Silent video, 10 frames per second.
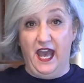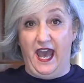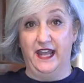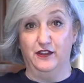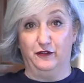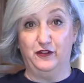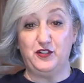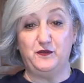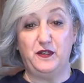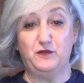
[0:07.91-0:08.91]
And the
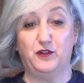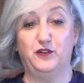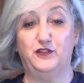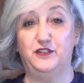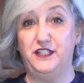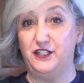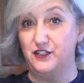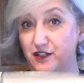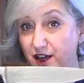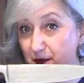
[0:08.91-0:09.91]
first thing we're going to need
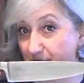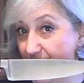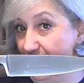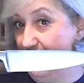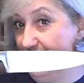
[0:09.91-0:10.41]
to talk about it